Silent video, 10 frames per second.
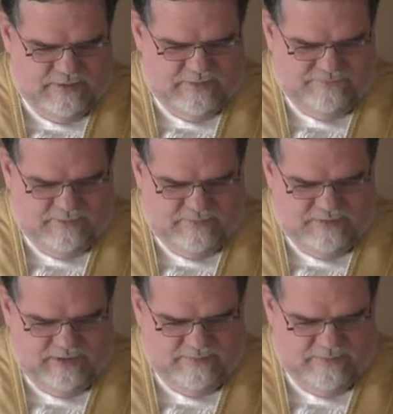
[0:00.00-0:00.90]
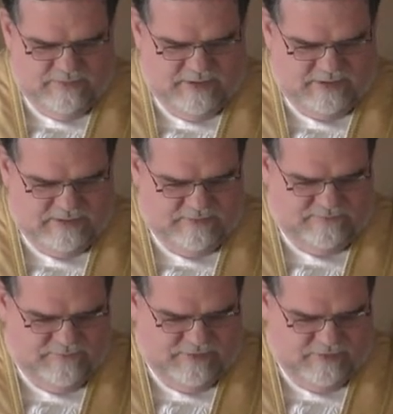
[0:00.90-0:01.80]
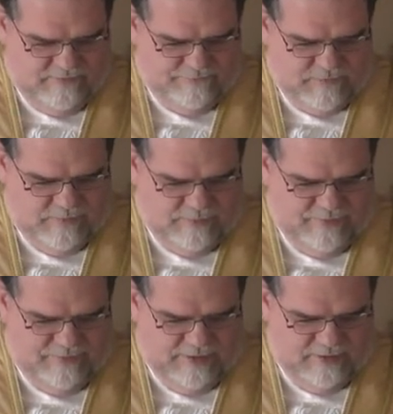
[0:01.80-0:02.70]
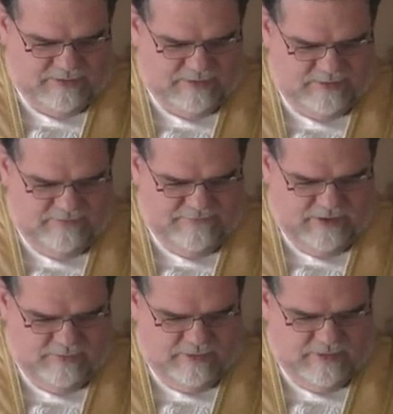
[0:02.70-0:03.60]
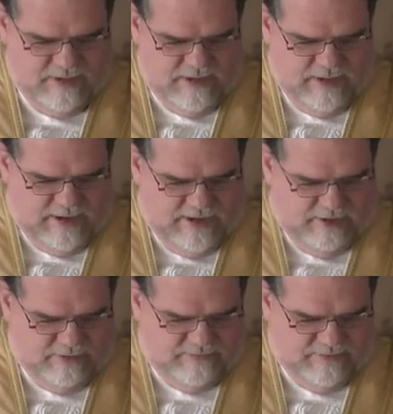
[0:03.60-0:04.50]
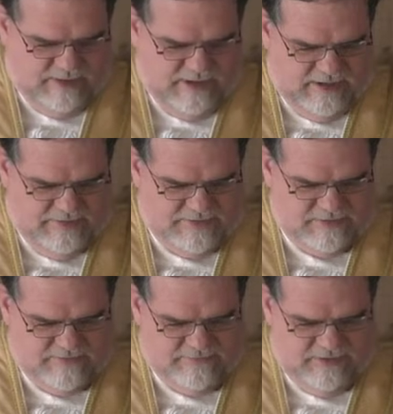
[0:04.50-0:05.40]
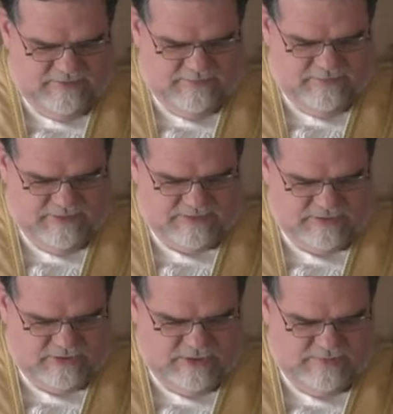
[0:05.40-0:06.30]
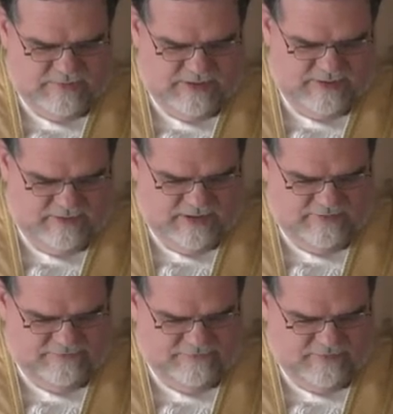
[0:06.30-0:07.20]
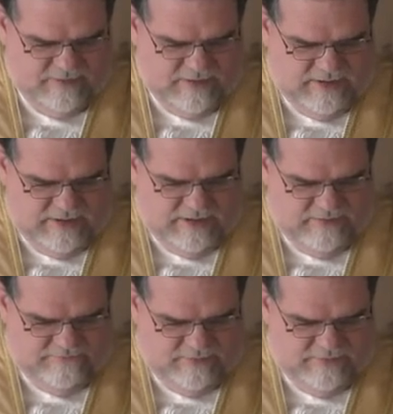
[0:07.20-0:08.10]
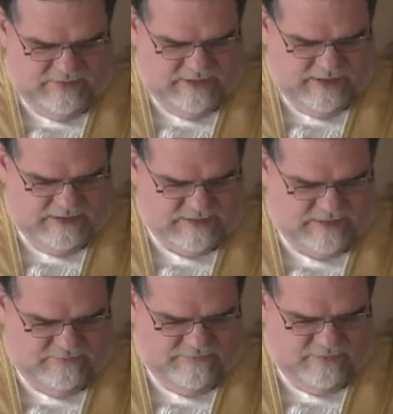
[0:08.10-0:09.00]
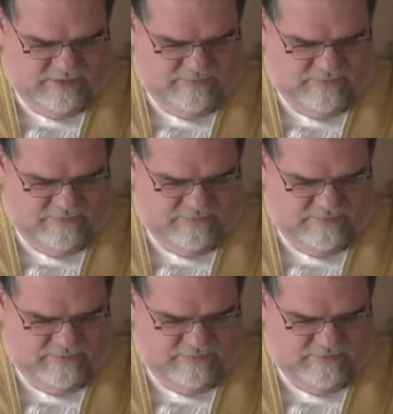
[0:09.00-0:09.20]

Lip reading: and from them that did fear, and prepared to devour out of the hands of them that sought my life, and from the gates of